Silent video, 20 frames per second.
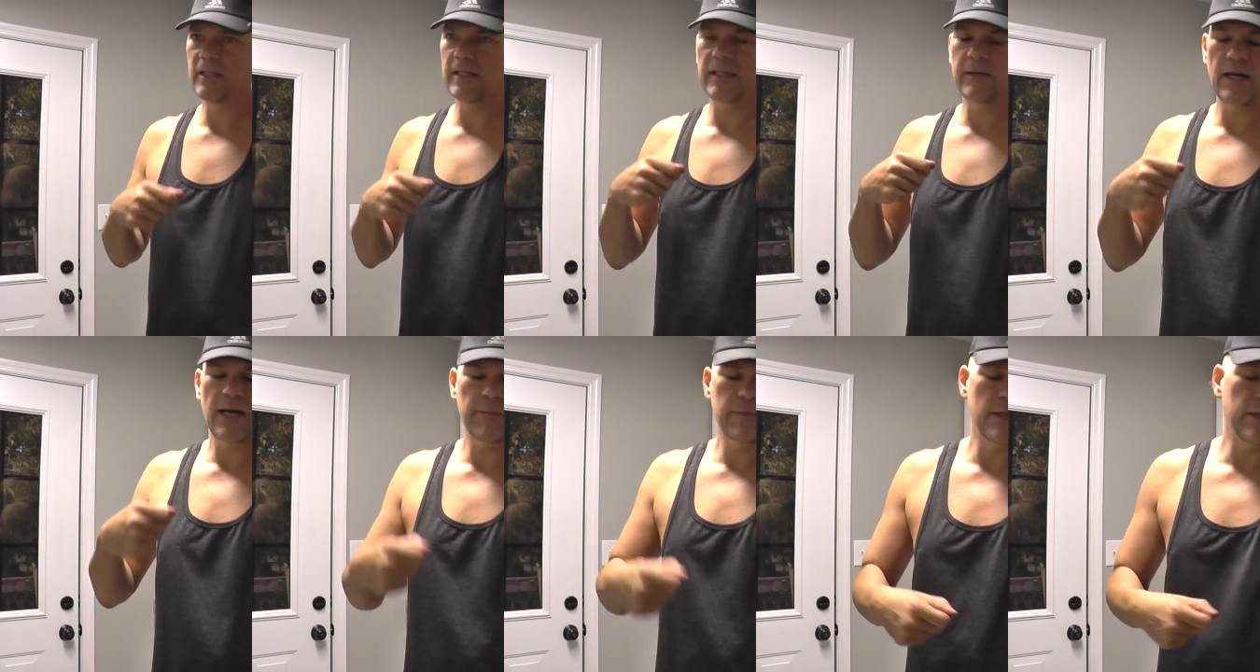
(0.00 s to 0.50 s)
and
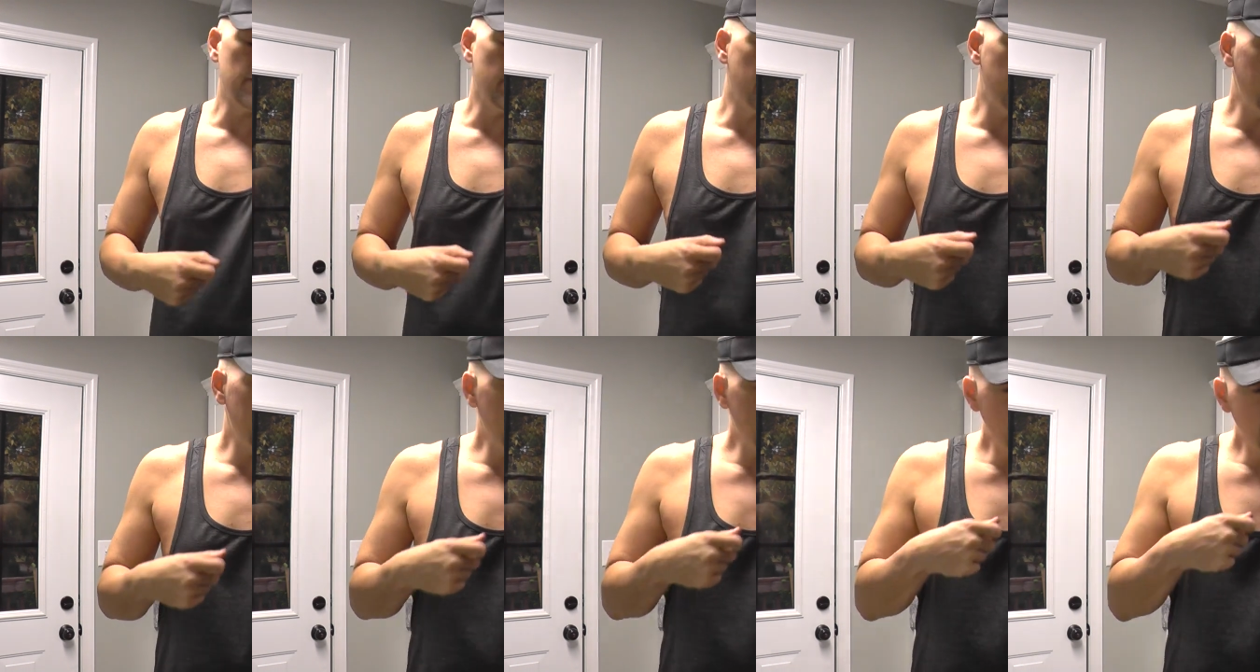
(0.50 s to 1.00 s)
the, and the
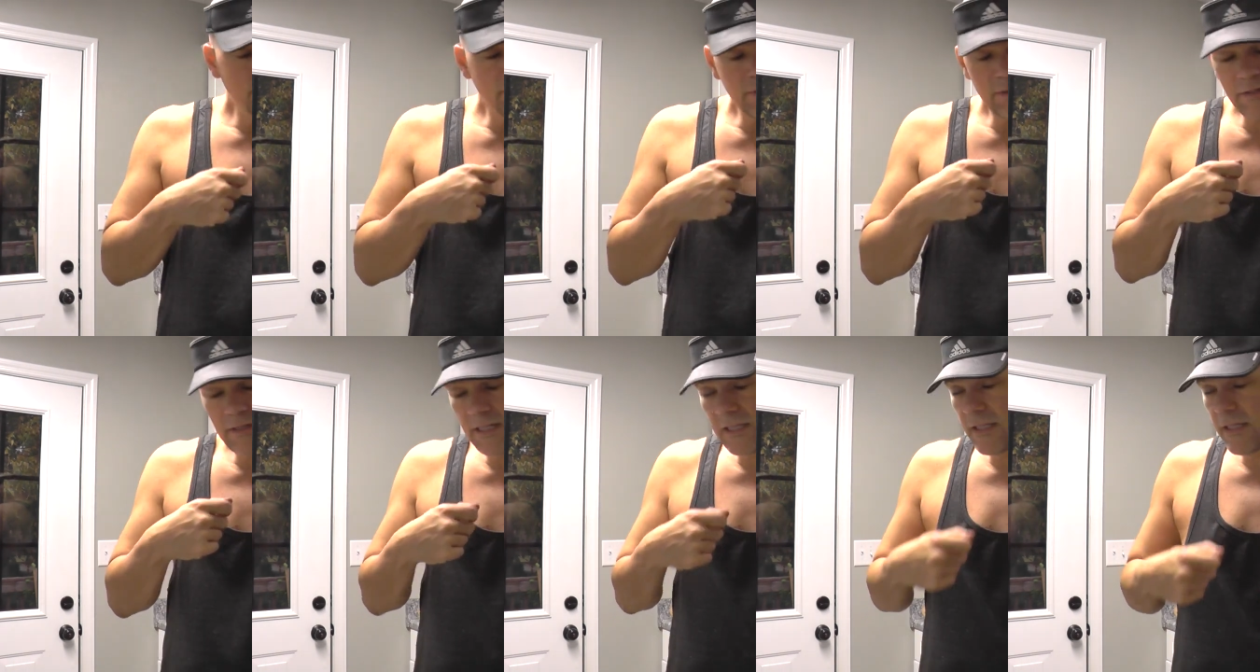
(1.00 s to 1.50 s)

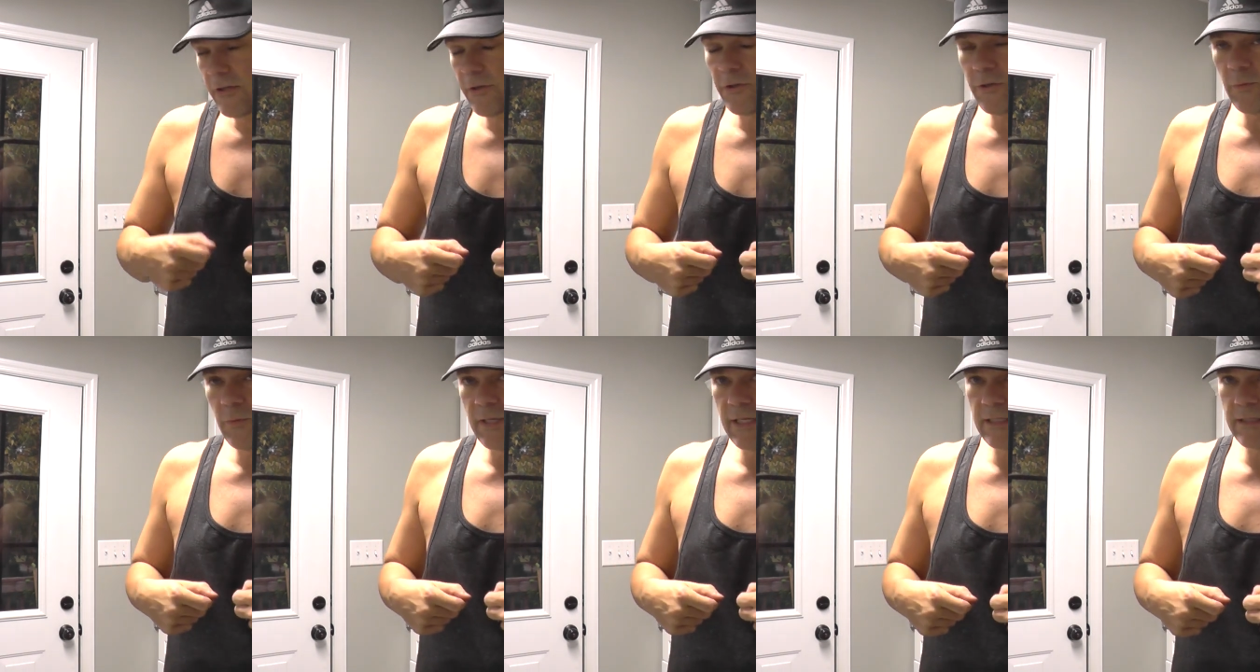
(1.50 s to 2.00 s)
cleaner
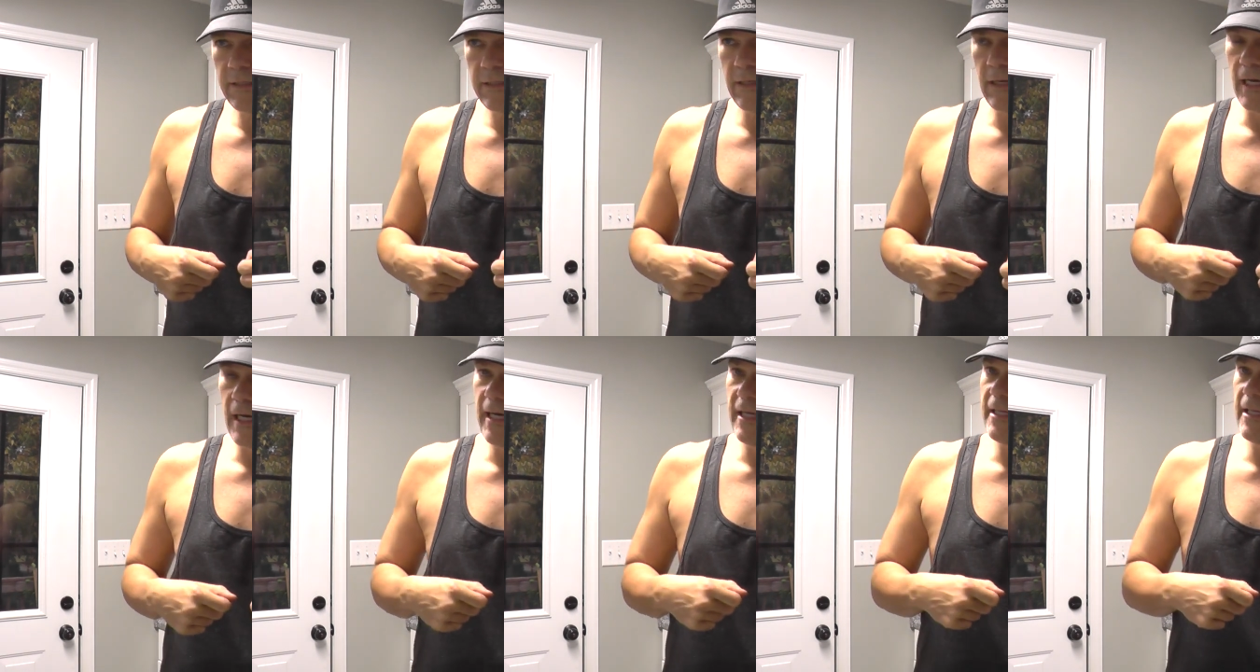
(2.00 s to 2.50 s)
you eat,
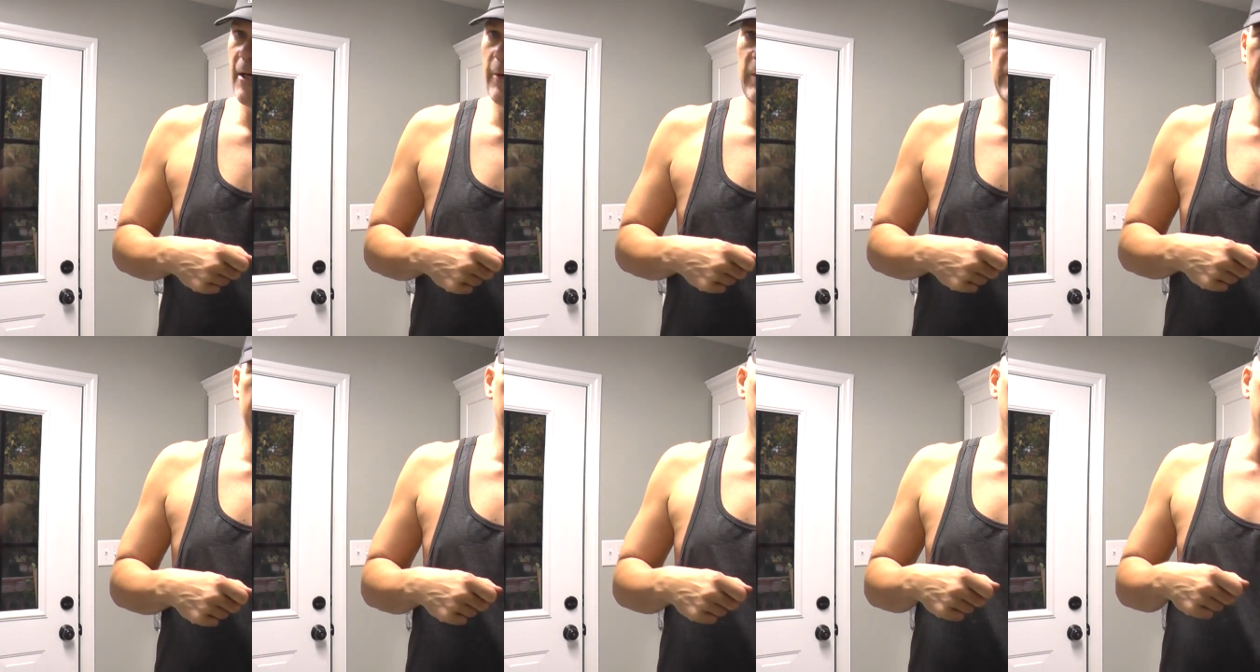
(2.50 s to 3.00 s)
I
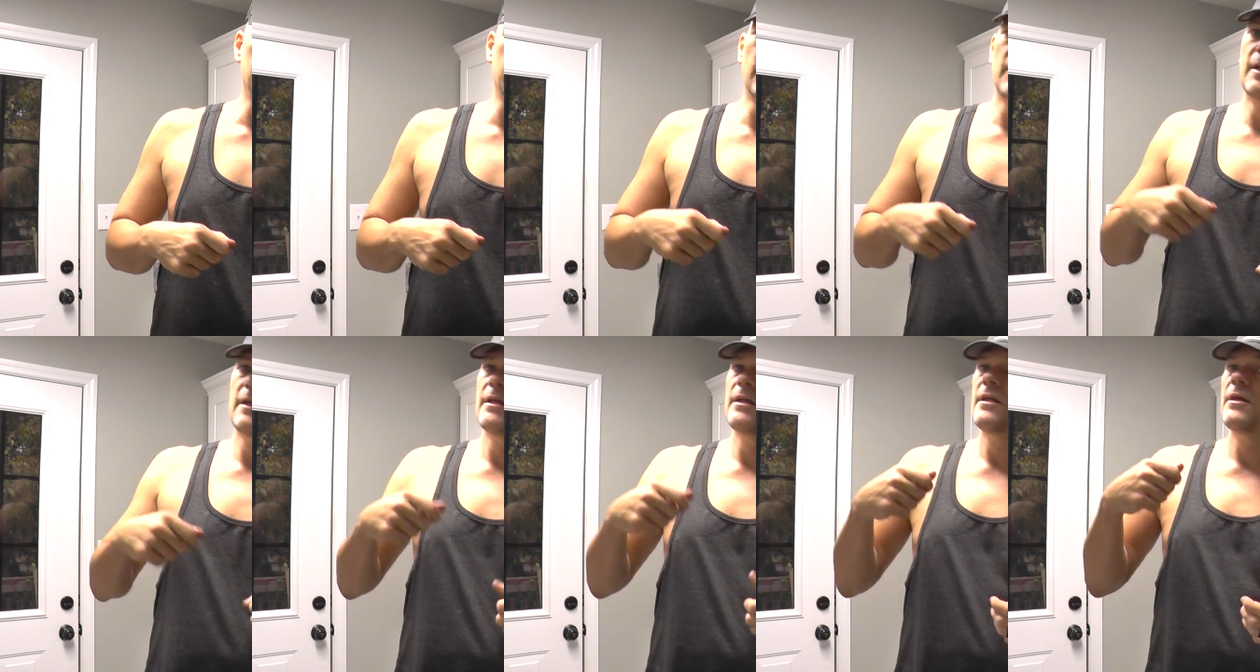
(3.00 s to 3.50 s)
guarantee you,
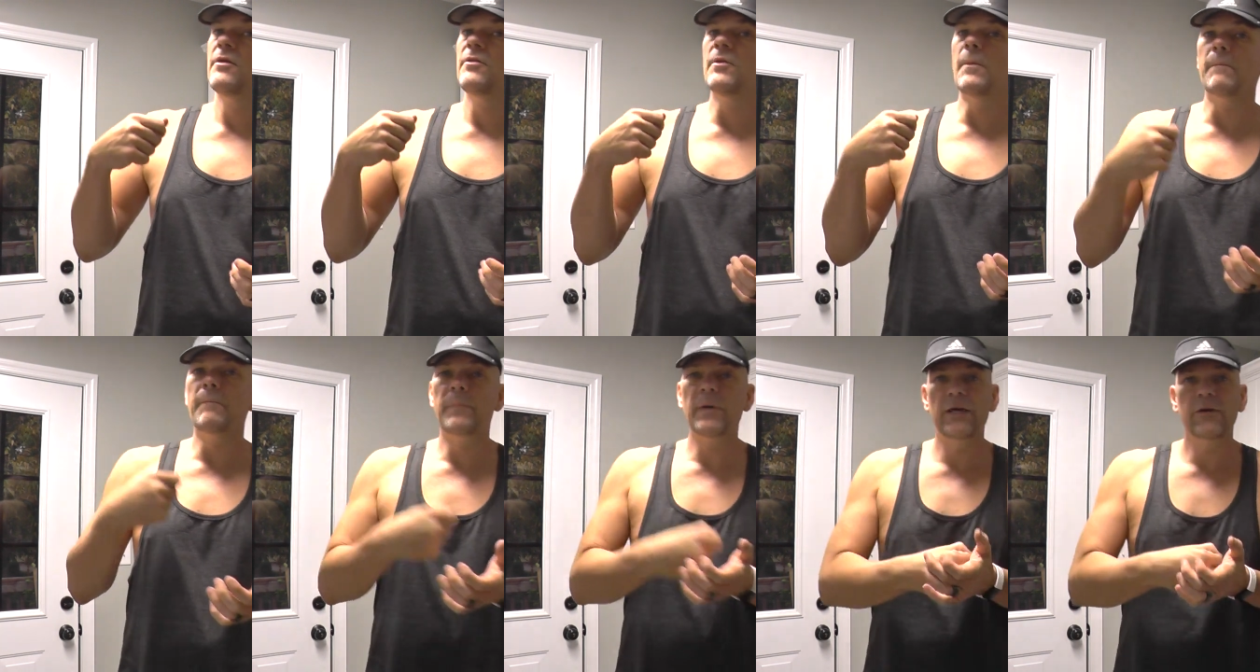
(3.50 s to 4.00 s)
the
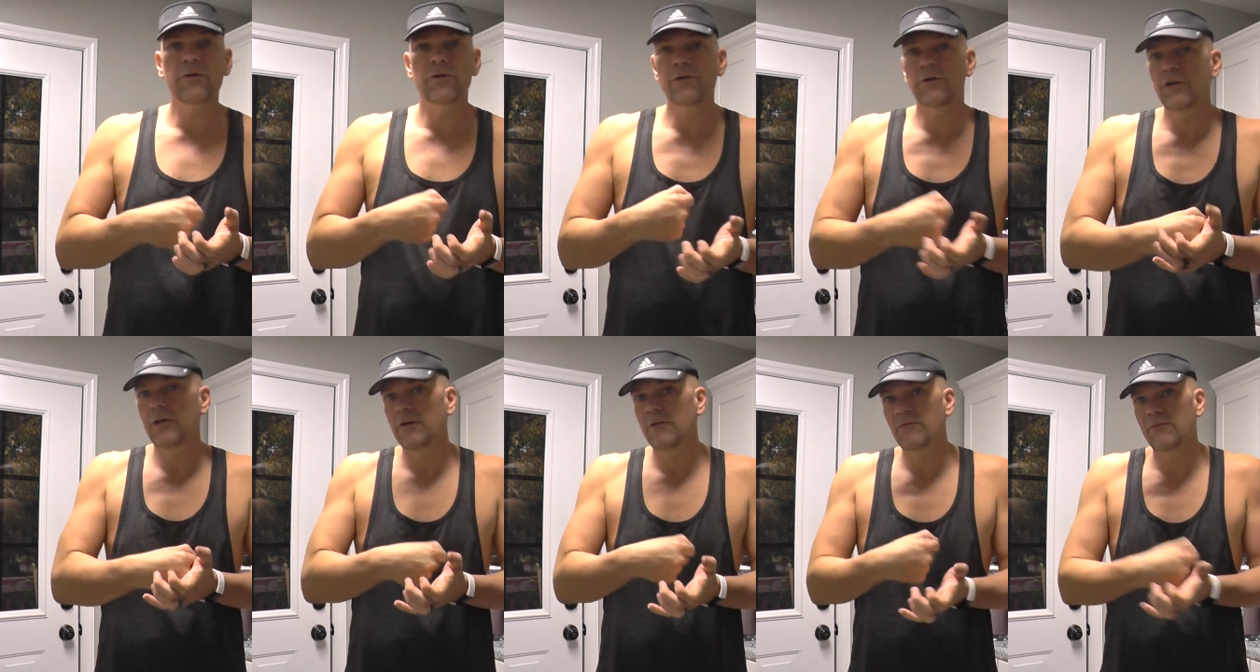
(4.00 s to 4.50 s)
better
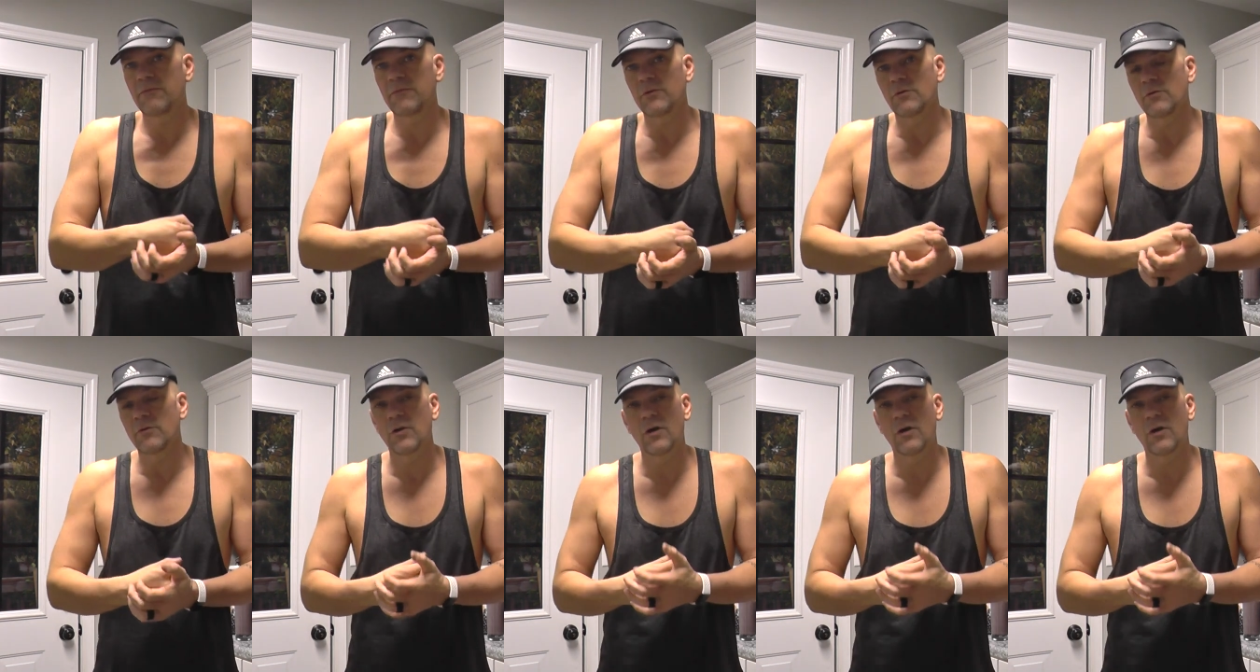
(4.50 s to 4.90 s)
you're going to feel.